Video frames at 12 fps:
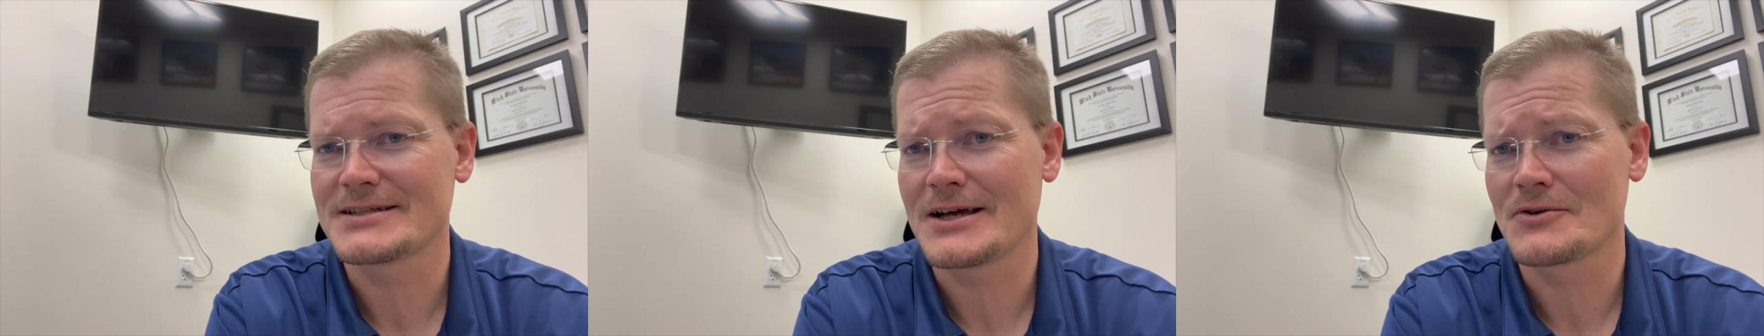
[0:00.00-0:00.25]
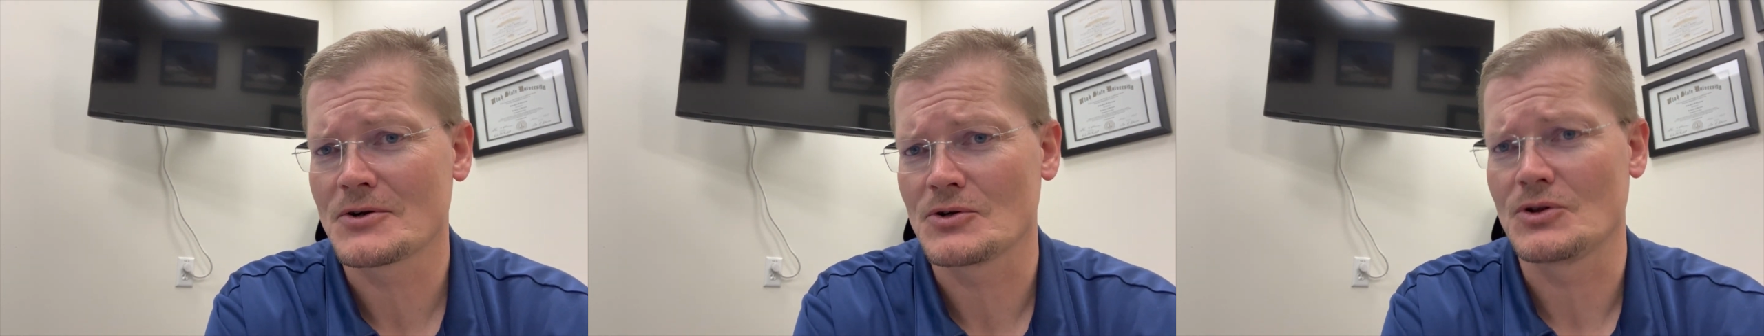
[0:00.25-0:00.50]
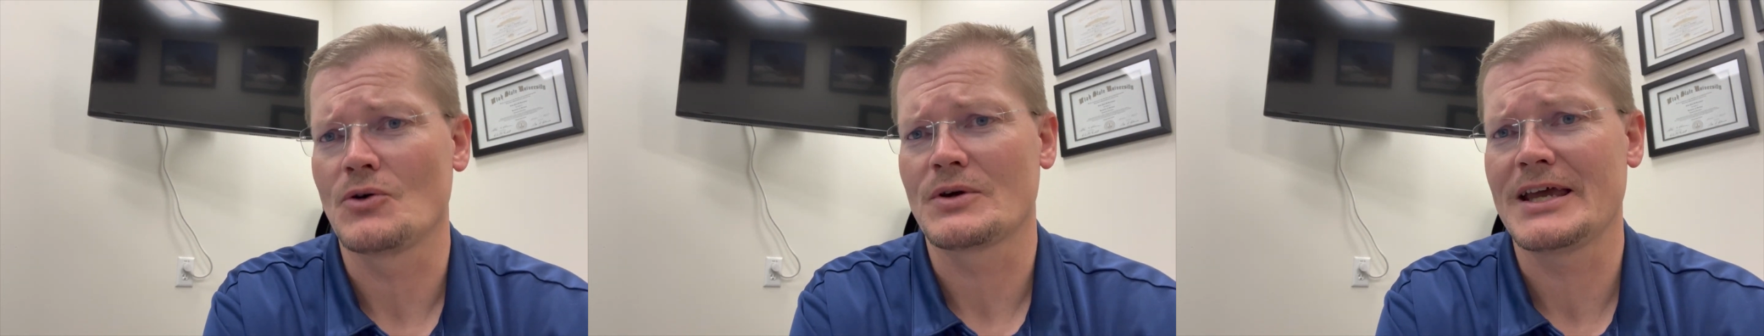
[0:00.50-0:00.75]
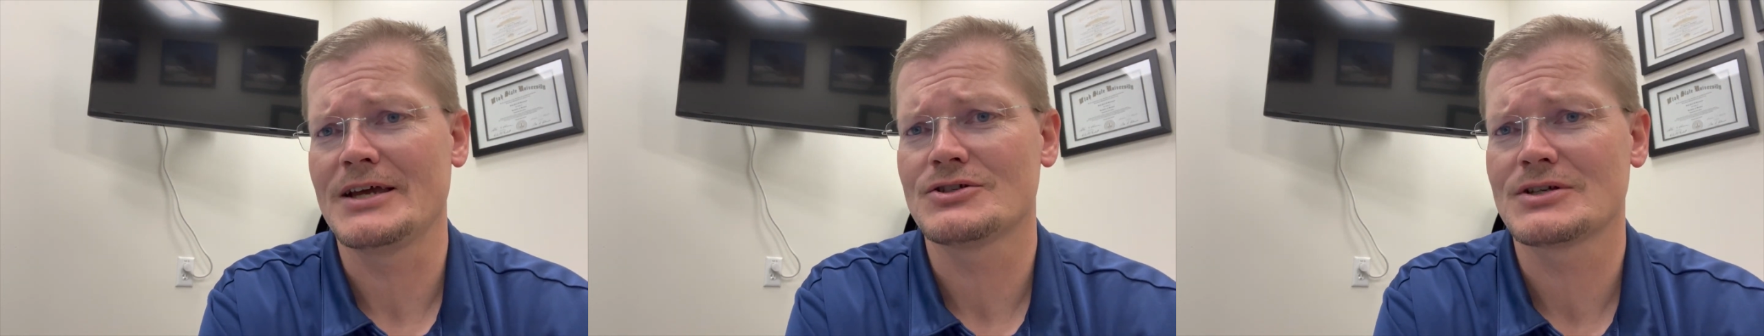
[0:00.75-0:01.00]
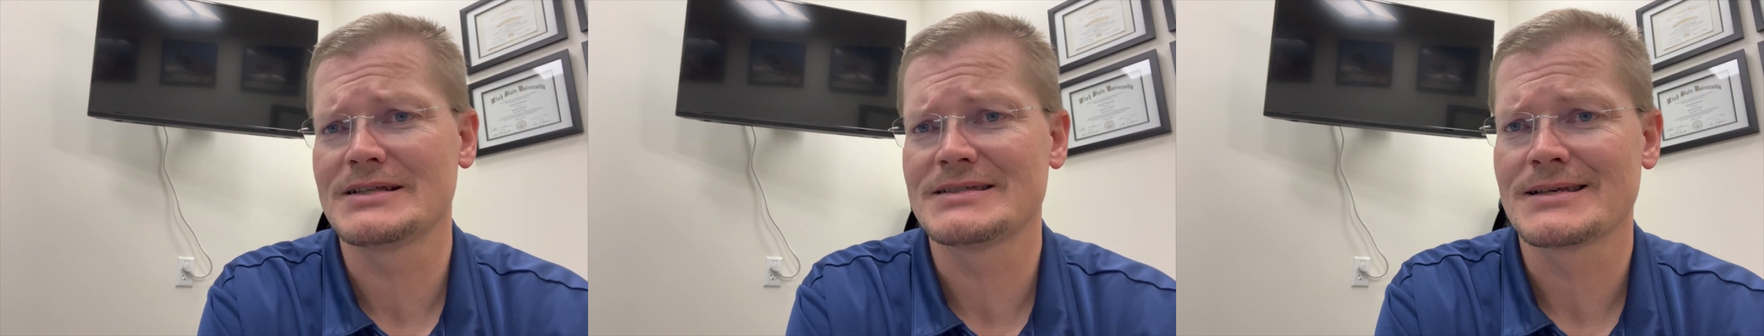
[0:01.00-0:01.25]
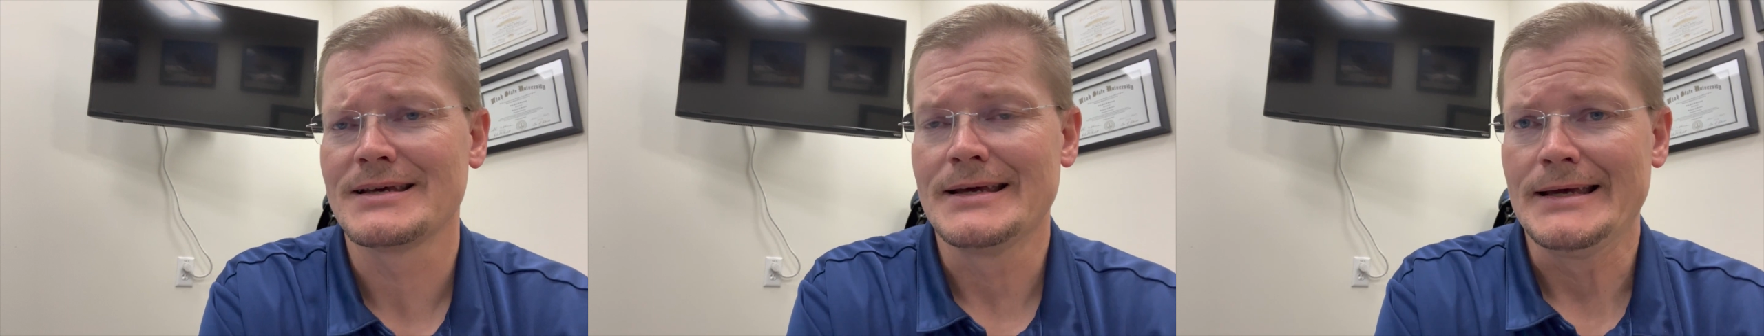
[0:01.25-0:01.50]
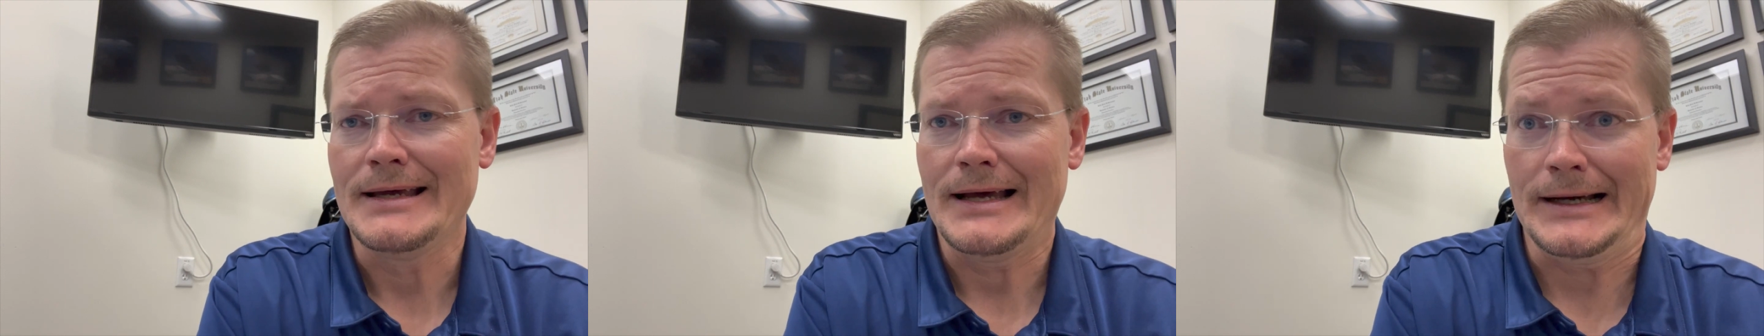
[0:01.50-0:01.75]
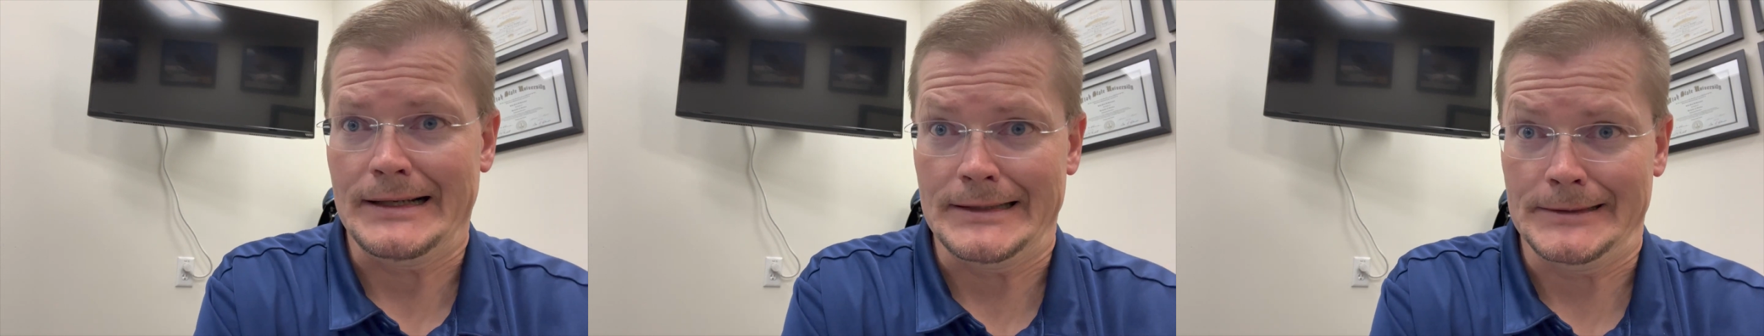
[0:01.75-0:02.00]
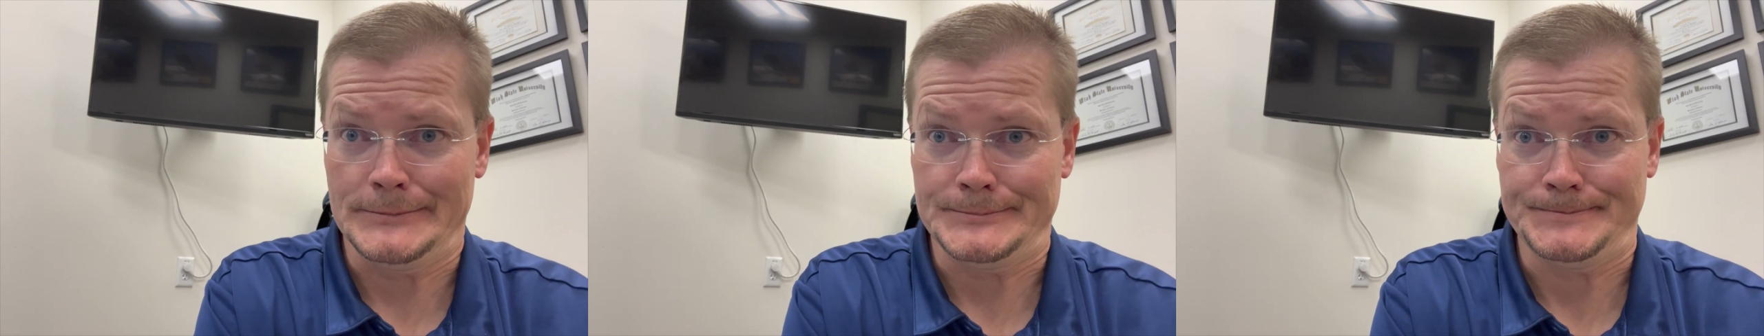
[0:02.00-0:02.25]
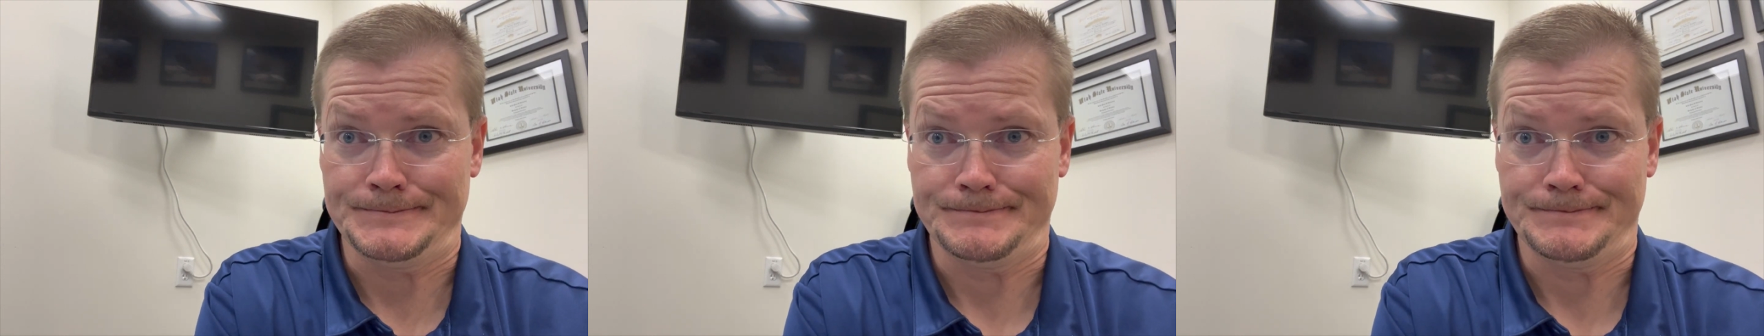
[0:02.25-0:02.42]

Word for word: down her locations. Um,